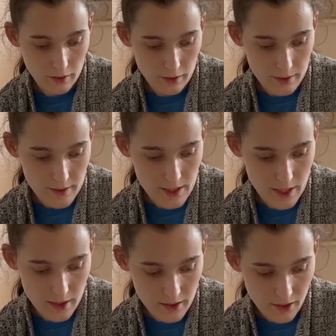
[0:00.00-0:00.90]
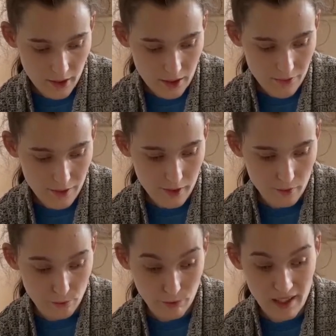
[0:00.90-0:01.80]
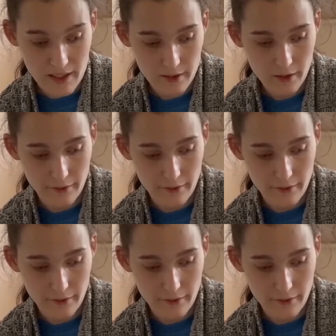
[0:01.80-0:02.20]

It's not even red.